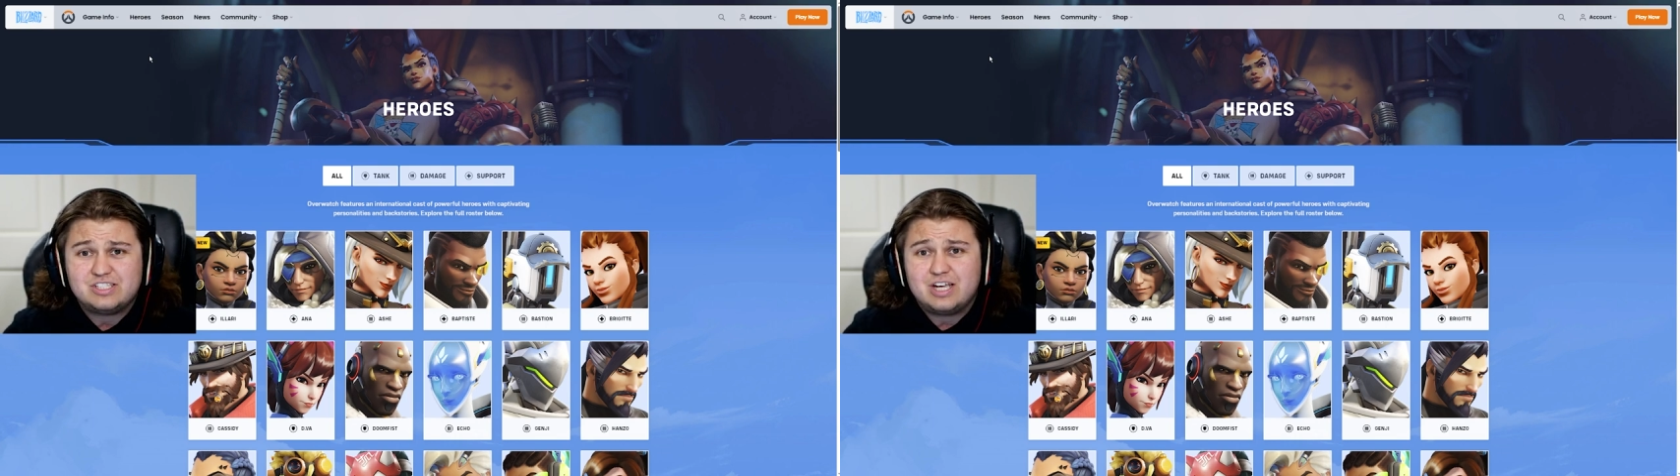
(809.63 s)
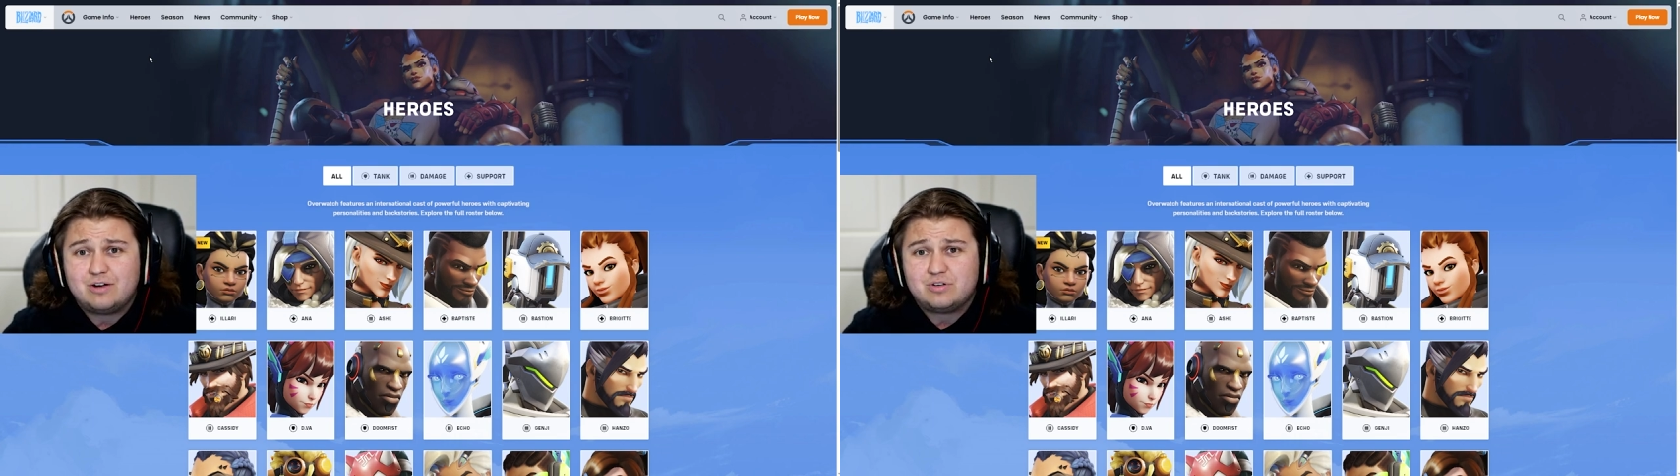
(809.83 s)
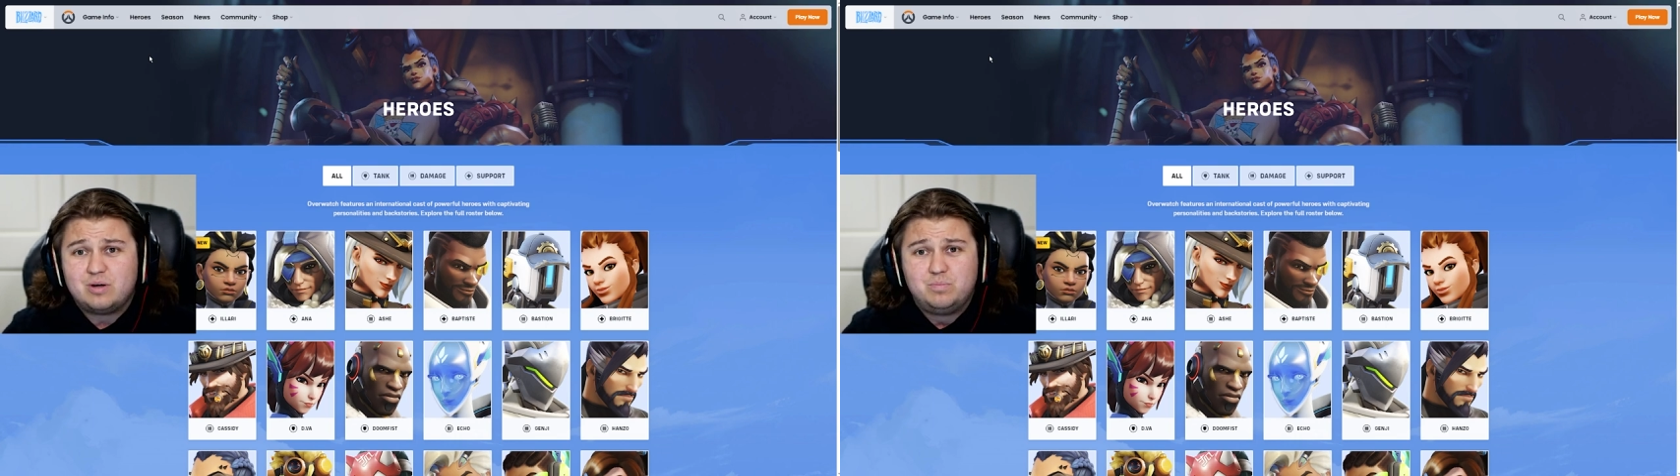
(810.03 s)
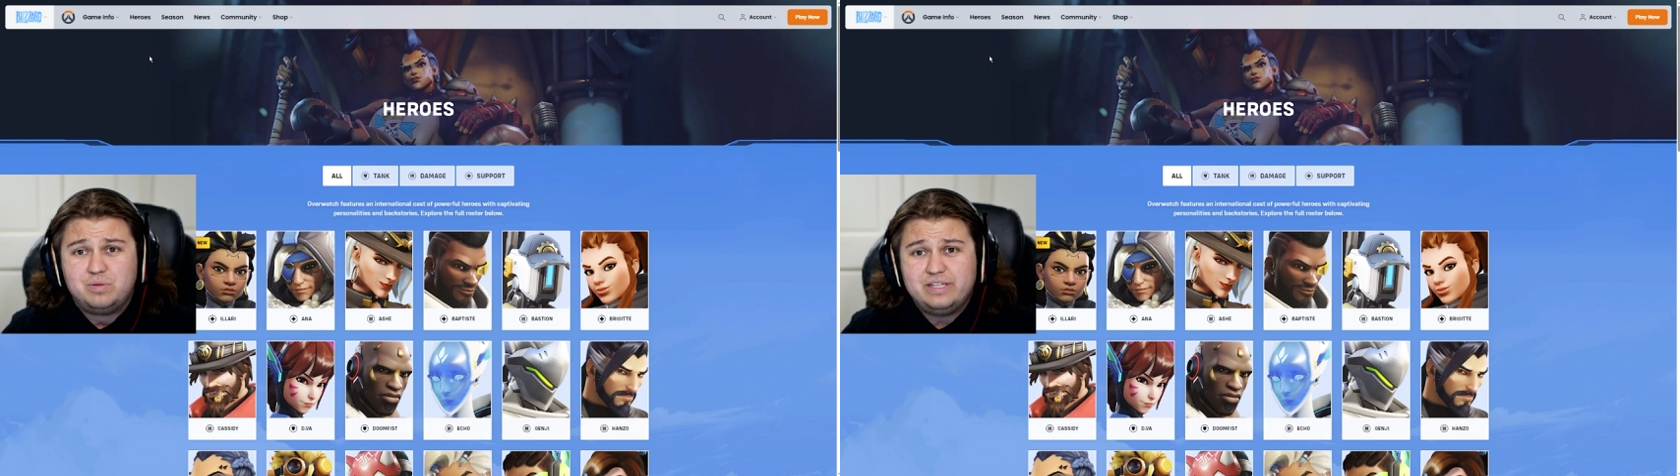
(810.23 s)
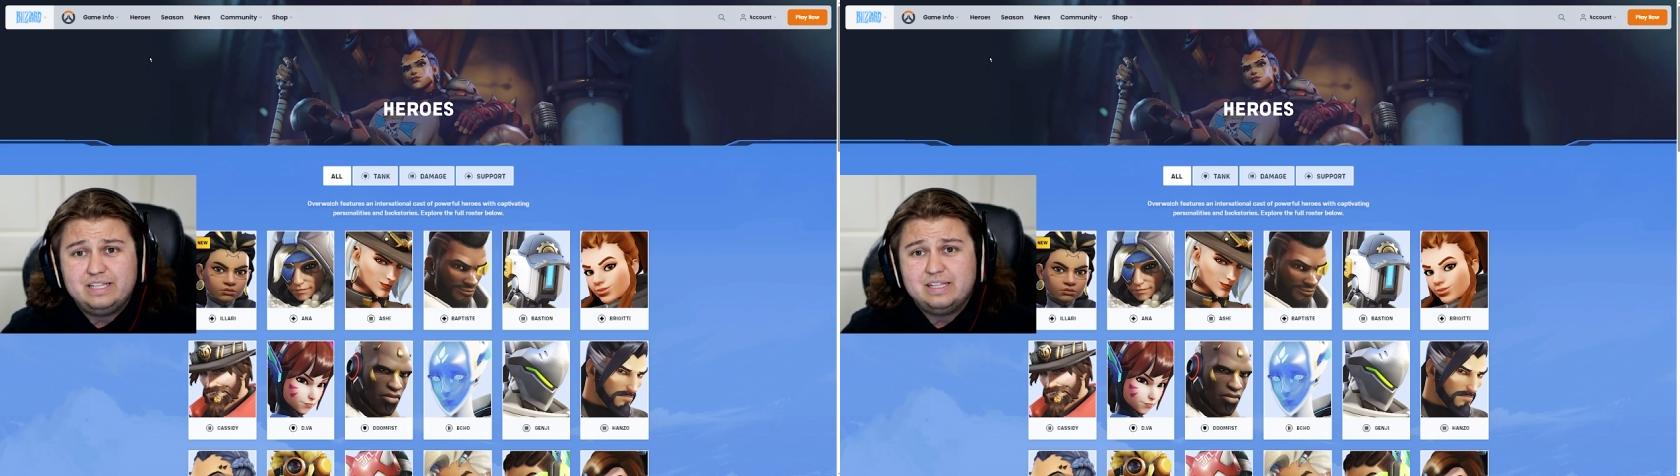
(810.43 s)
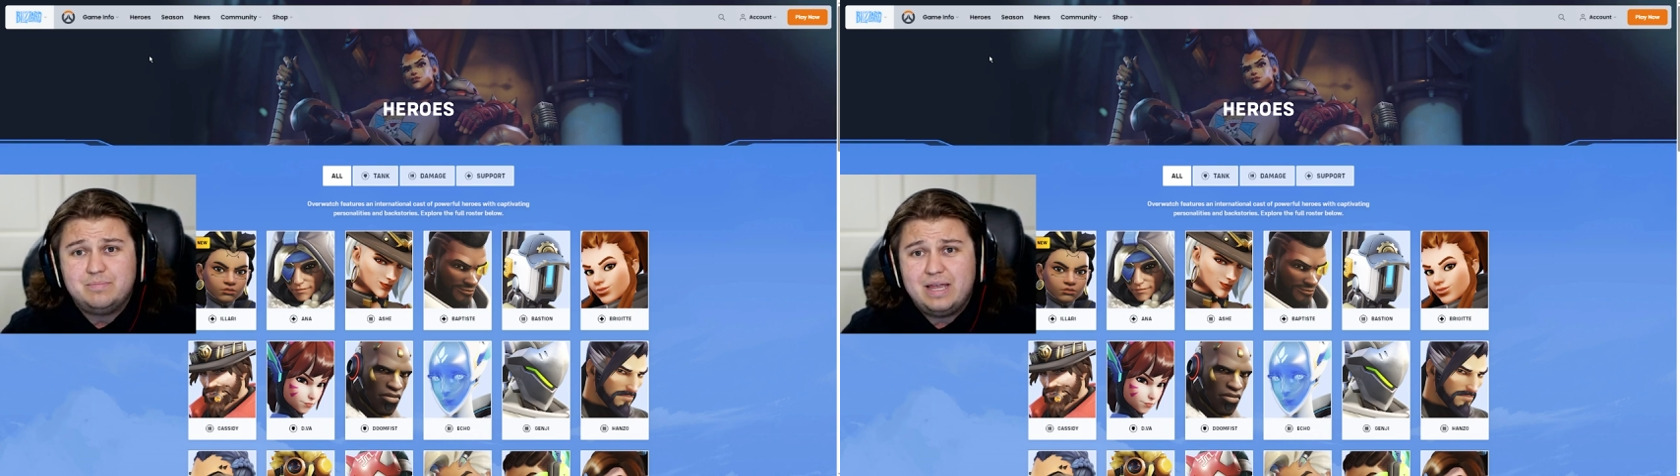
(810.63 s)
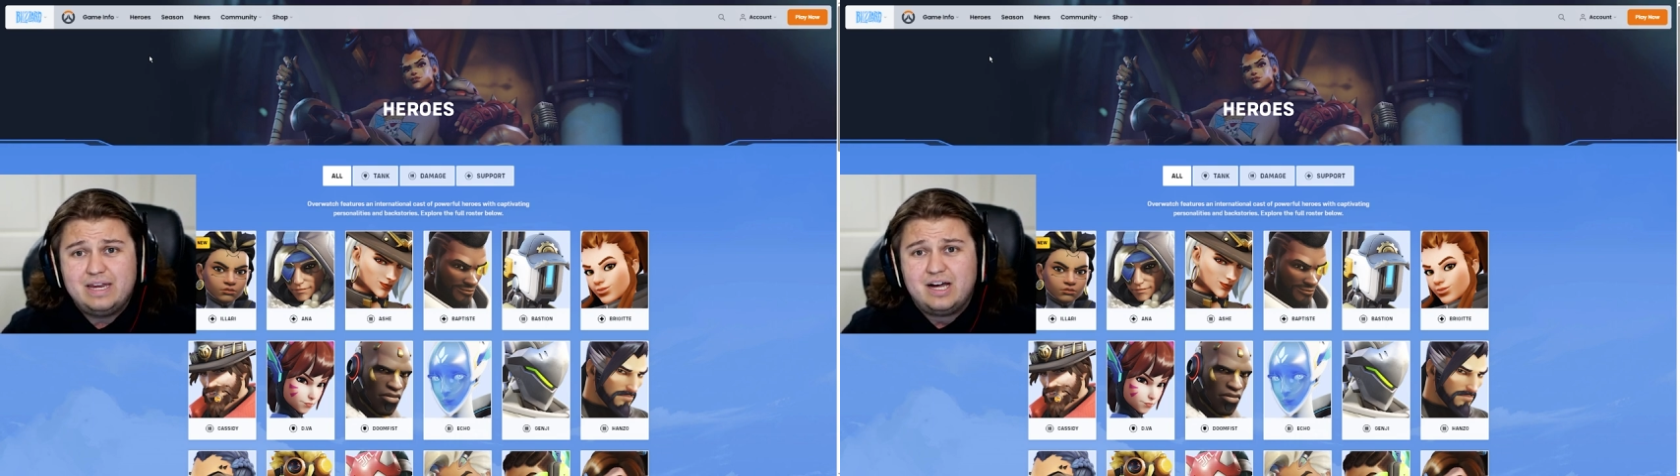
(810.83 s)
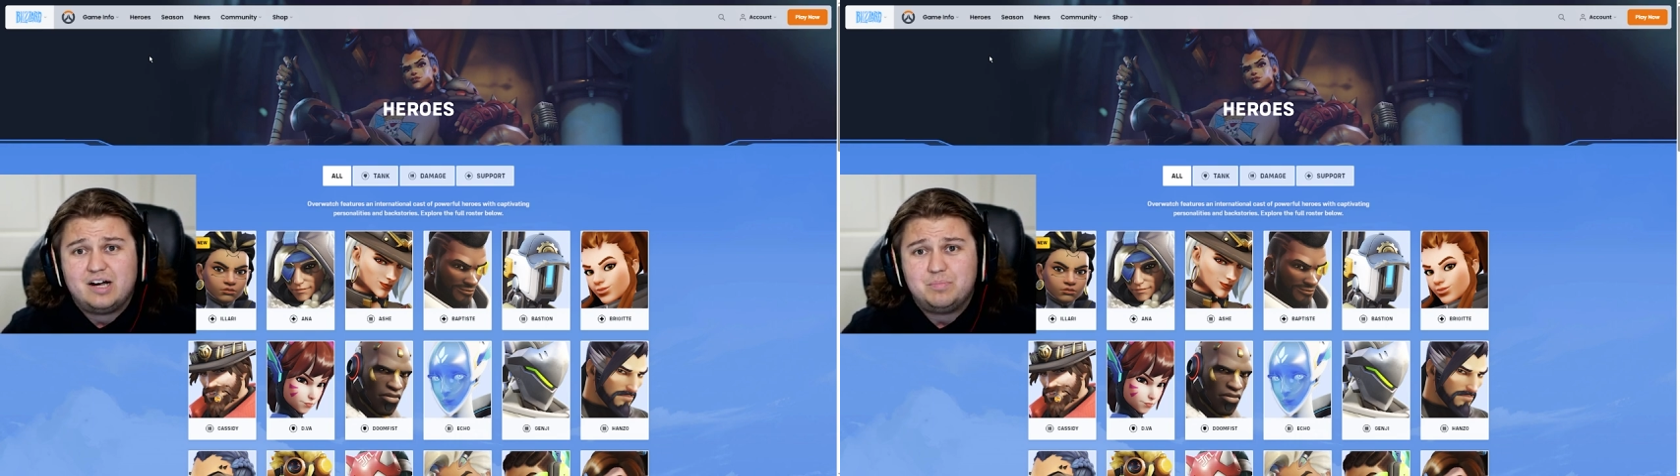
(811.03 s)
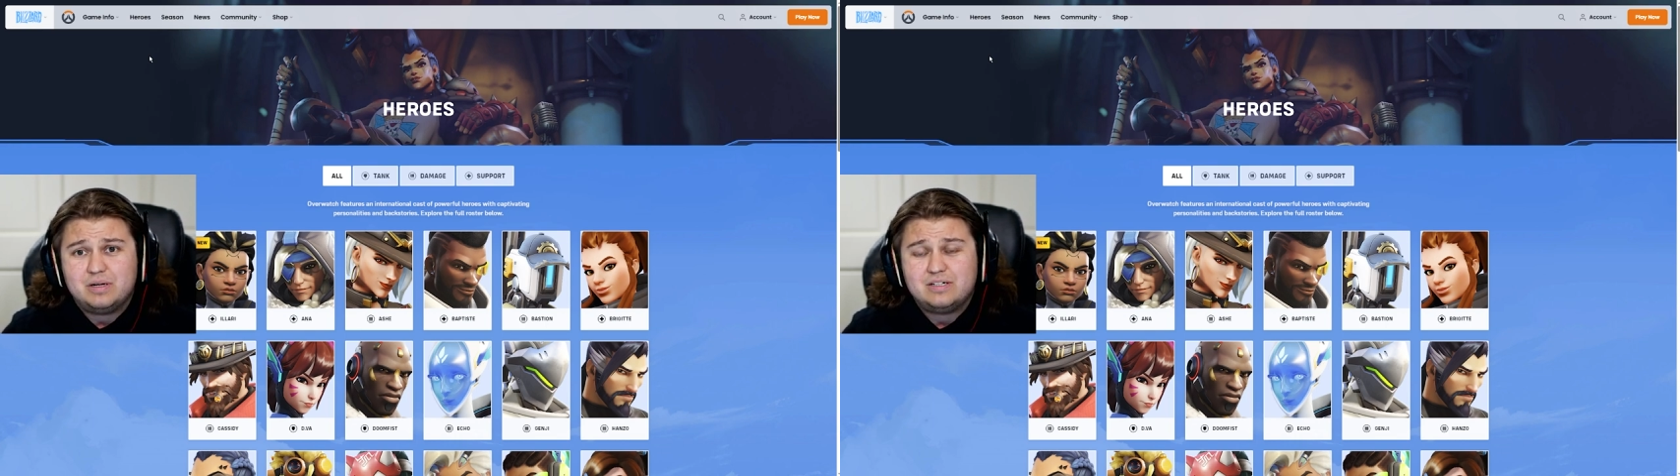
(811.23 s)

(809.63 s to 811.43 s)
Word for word: sound completely made up.